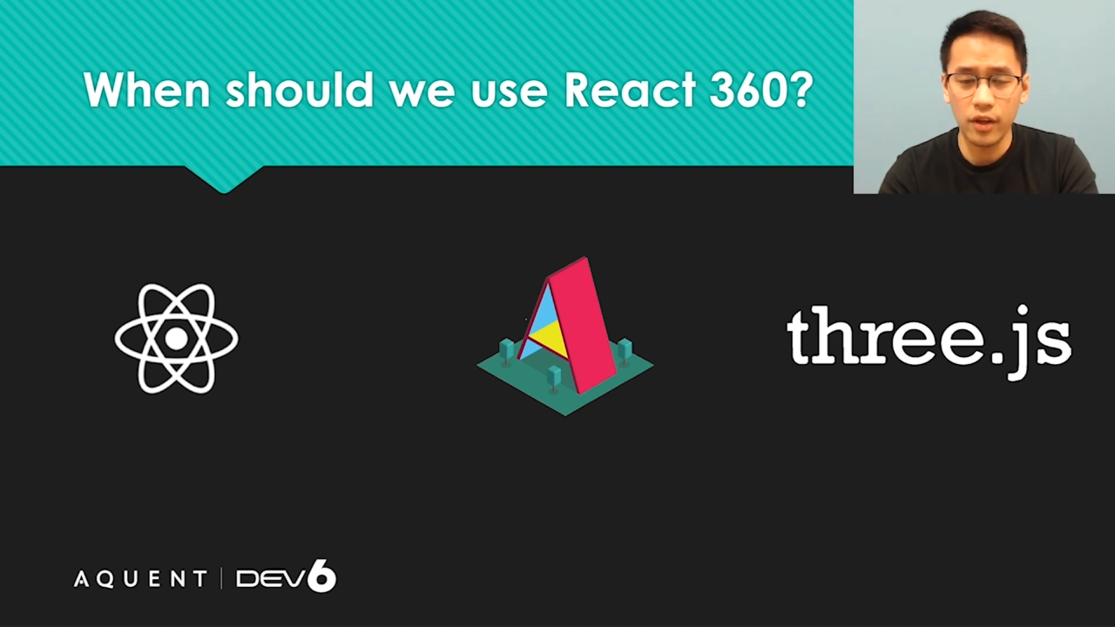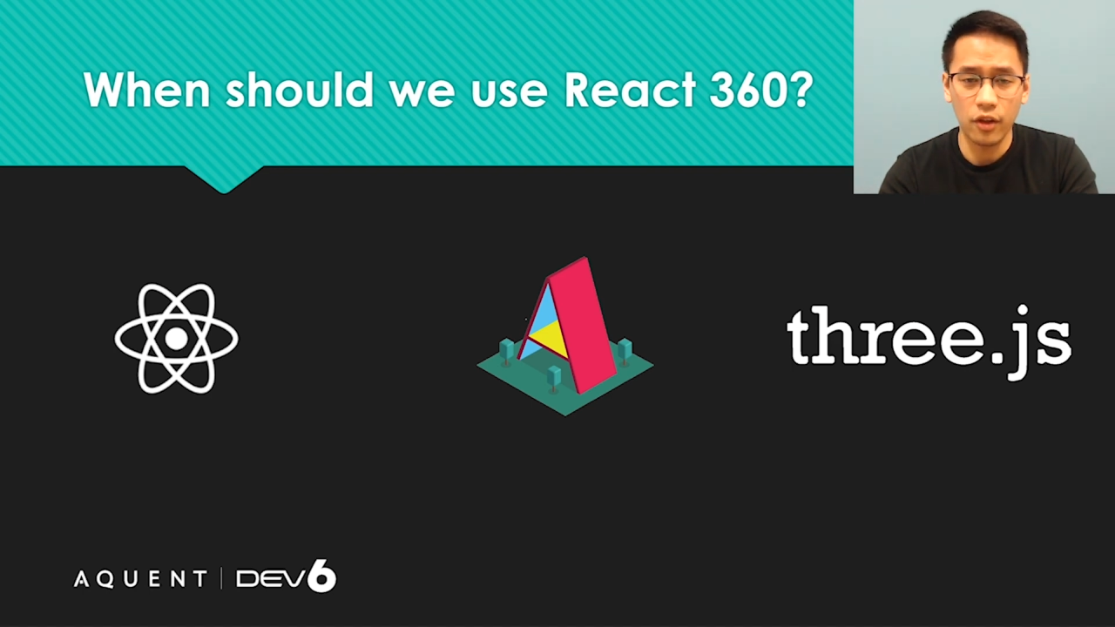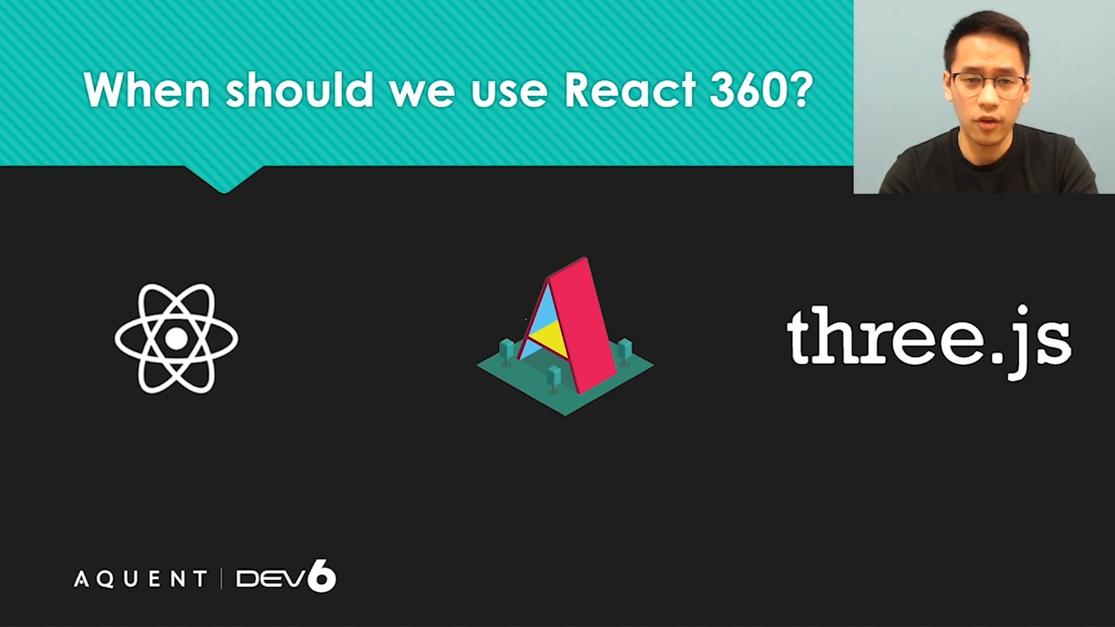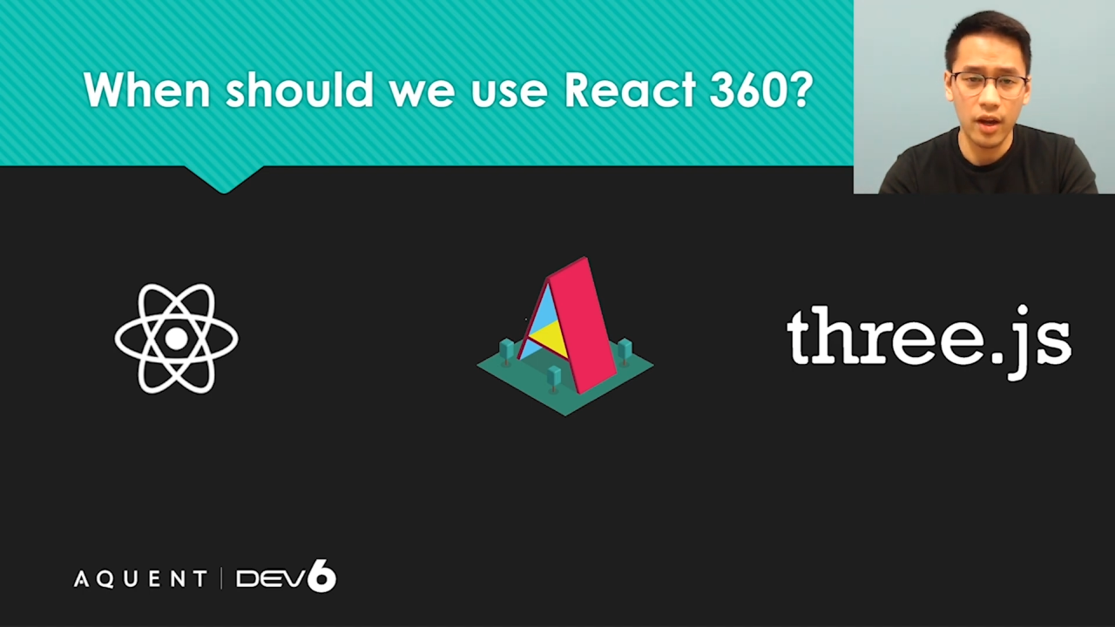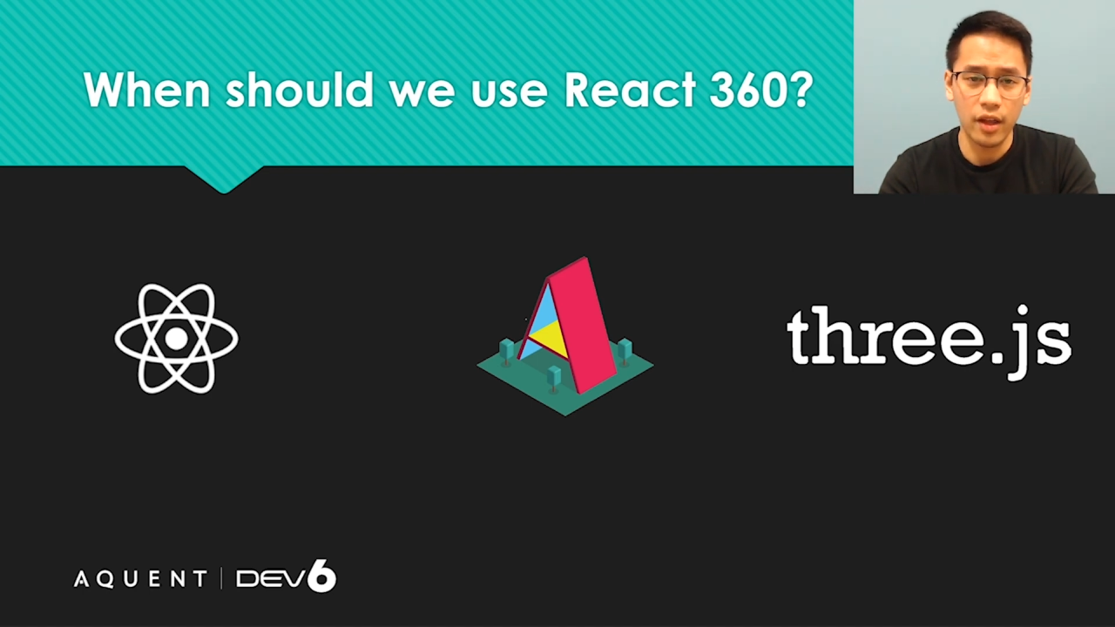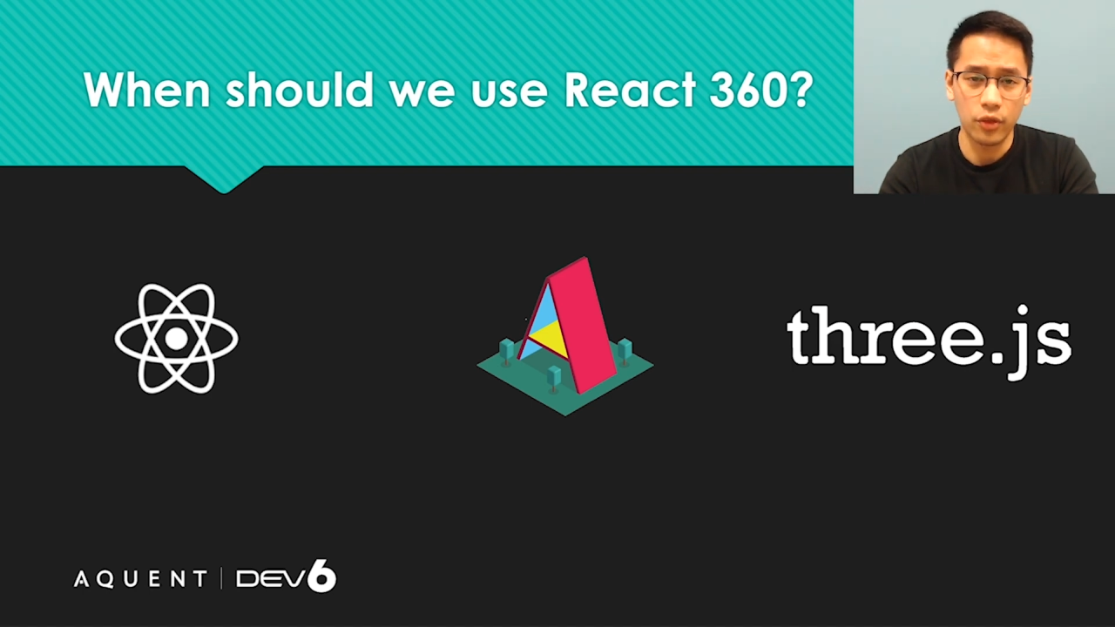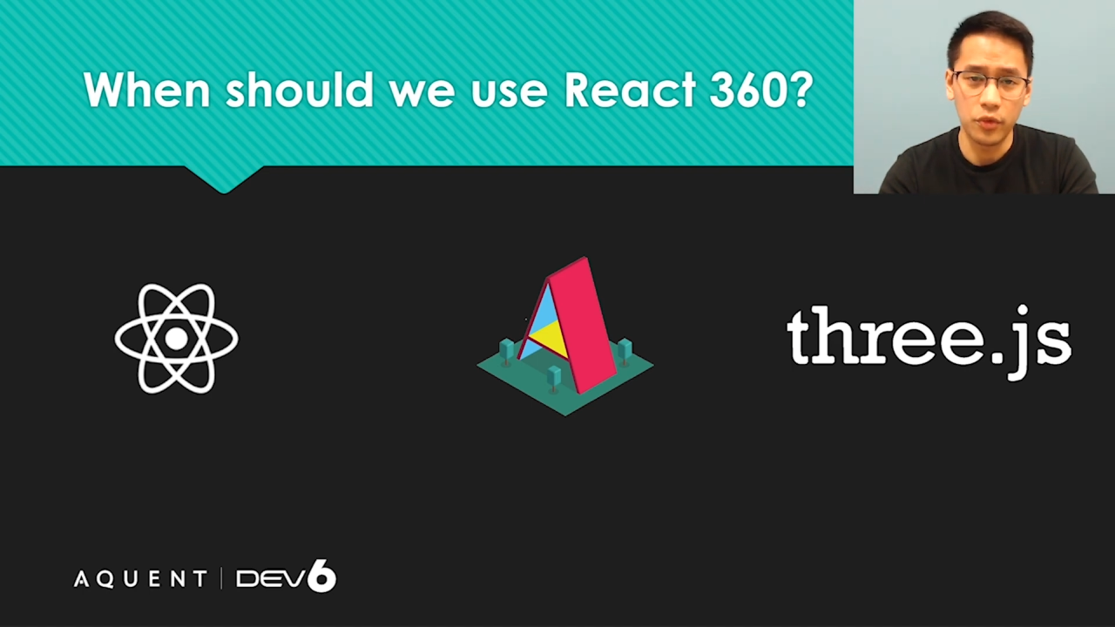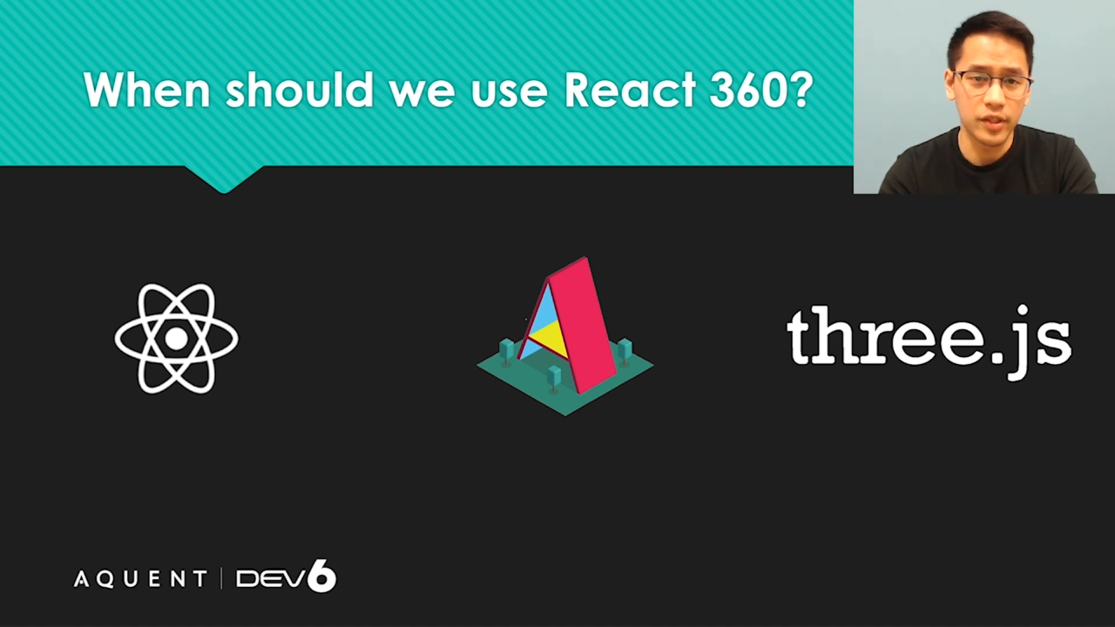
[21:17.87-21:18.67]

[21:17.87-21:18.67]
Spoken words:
the other hand,